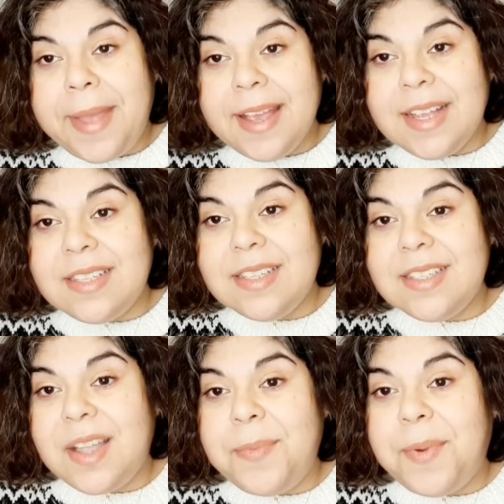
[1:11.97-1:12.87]
back in
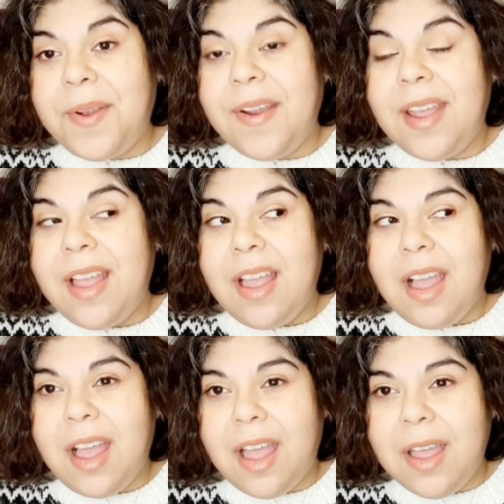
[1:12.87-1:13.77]
December.
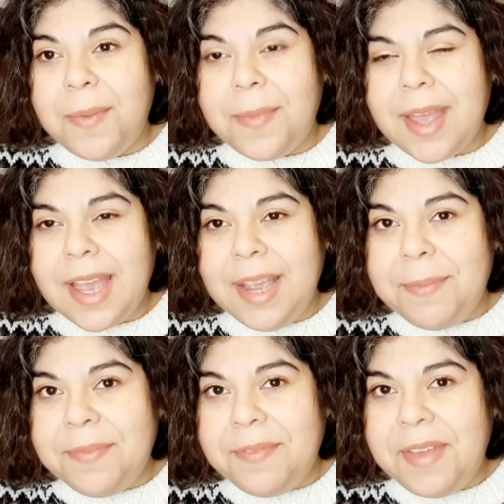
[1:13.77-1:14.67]

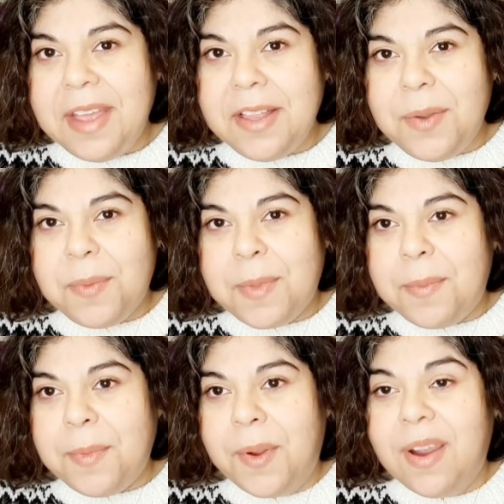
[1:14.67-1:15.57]
I vaguely
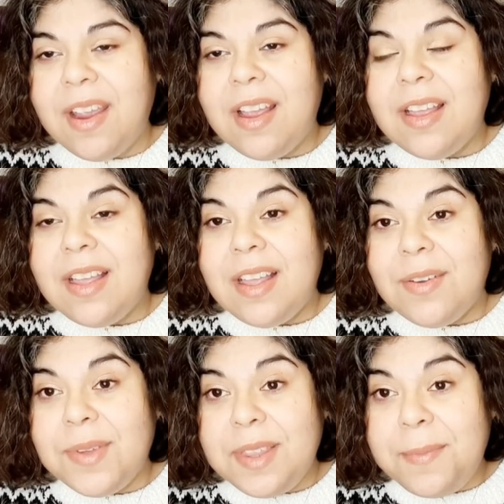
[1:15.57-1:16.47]
remember
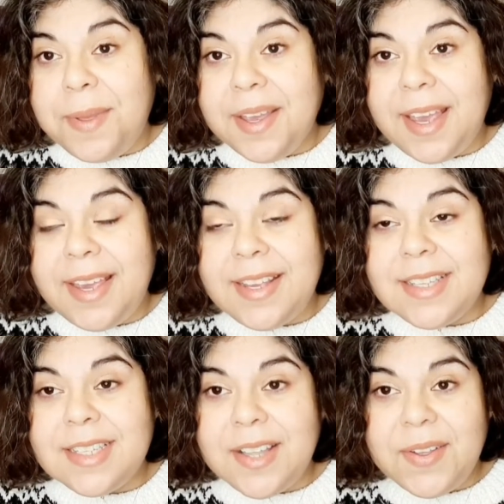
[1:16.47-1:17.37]
what the book
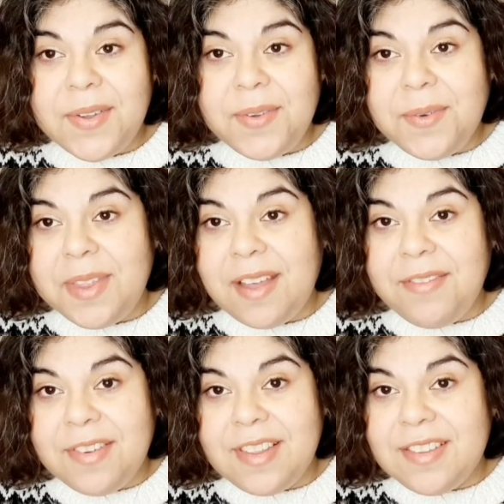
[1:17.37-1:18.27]
is, so
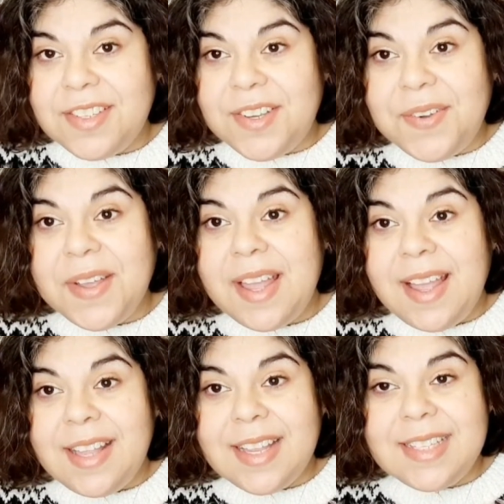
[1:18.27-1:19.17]
without further ado,
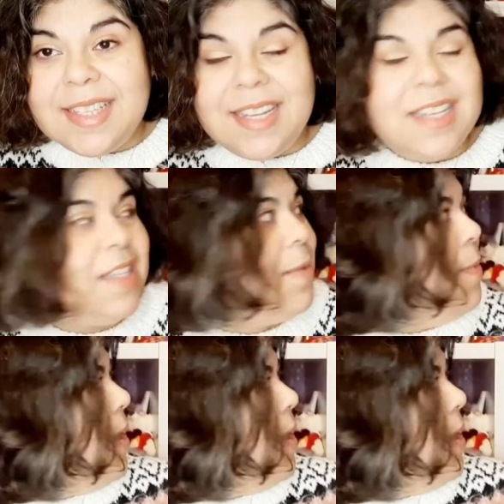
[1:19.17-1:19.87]
let's get into the